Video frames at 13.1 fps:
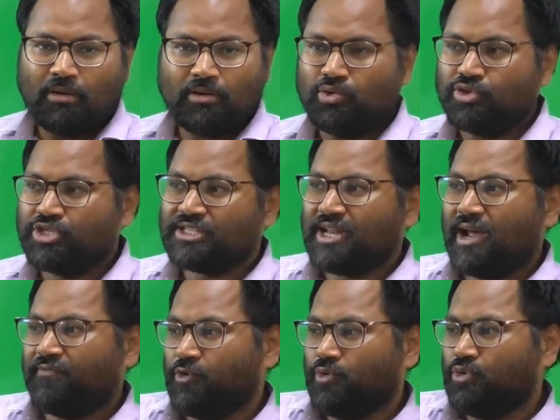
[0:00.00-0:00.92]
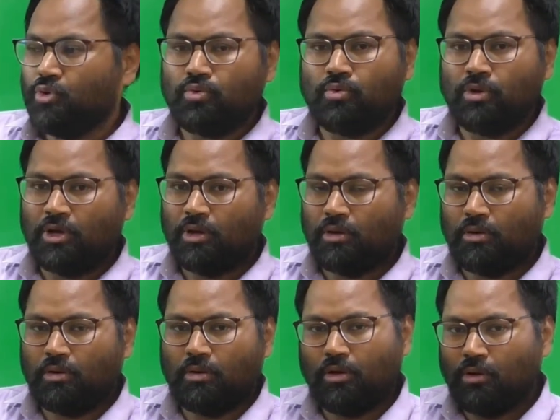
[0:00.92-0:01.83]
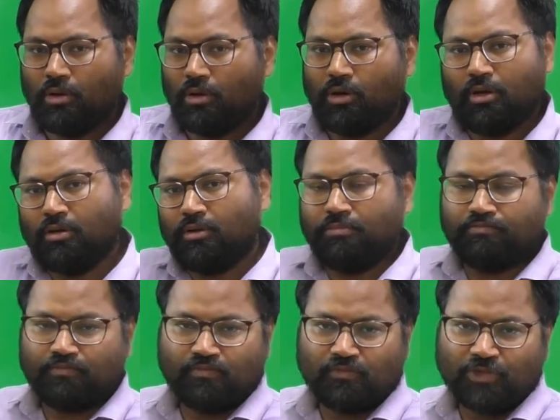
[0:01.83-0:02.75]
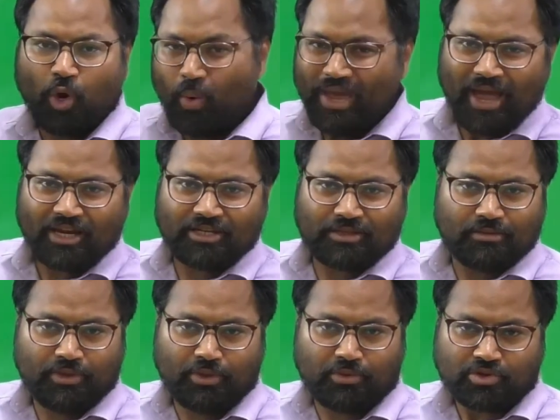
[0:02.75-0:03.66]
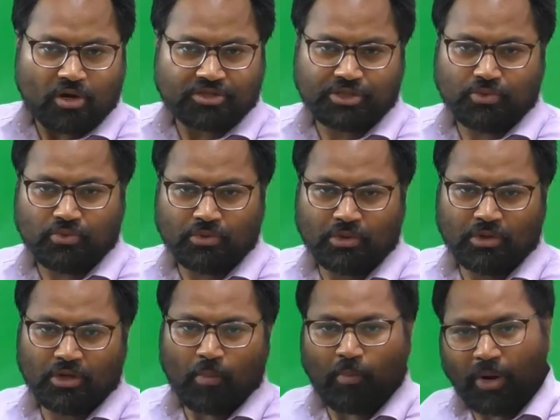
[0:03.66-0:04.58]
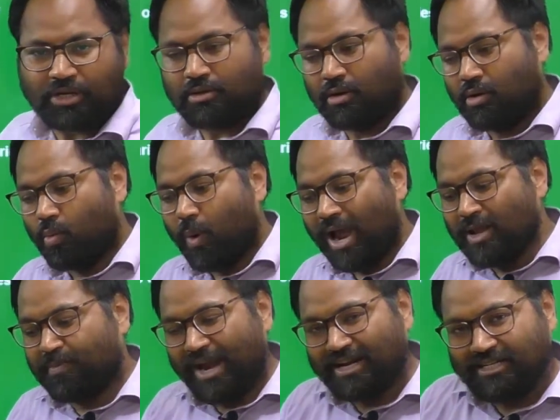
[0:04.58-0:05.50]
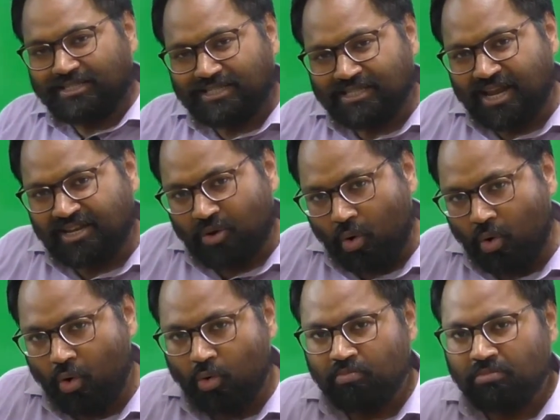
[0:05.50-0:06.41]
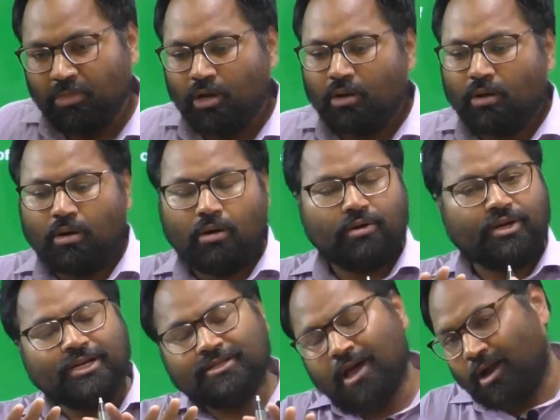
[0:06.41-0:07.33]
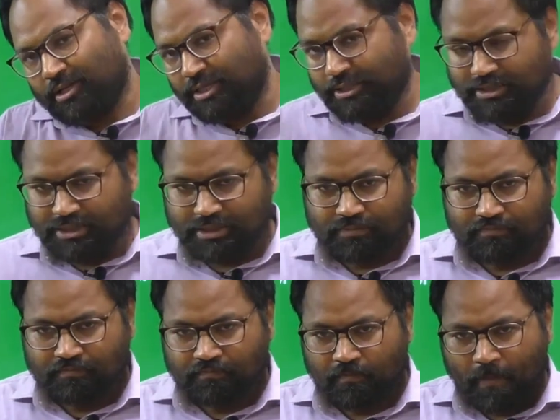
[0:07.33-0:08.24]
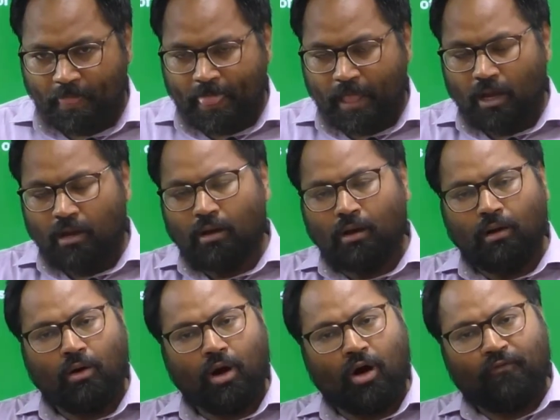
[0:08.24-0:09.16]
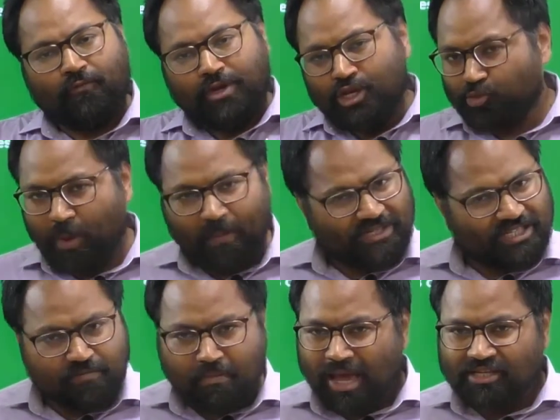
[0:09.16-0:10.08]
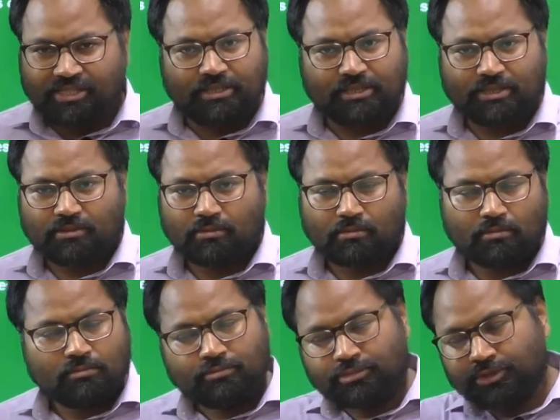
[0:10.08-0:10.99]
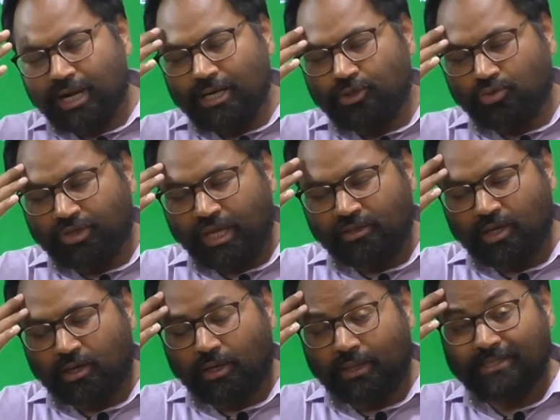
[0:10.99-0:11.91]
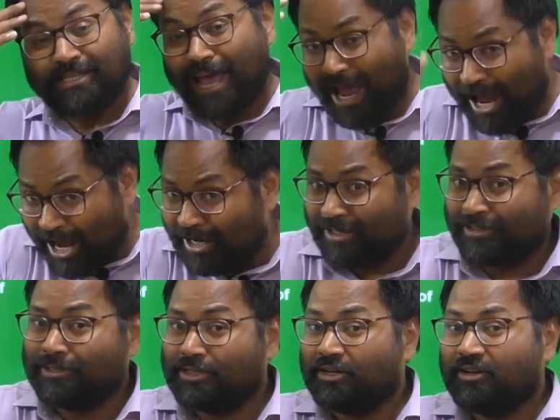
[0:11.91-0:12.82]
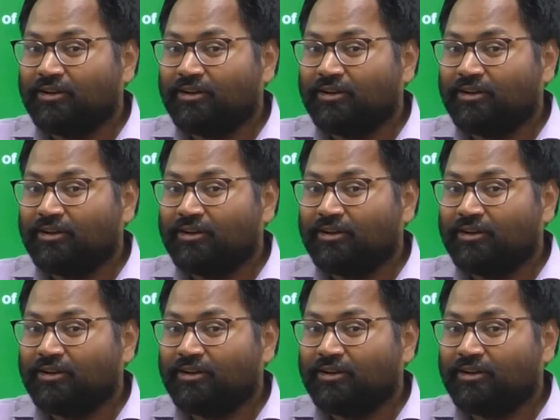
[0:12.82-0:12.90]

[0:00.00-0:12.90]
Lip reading: you just have to do, the way I, taught you. But while practicing at home, read the articles of newspapers and magazines, try to think the crux, and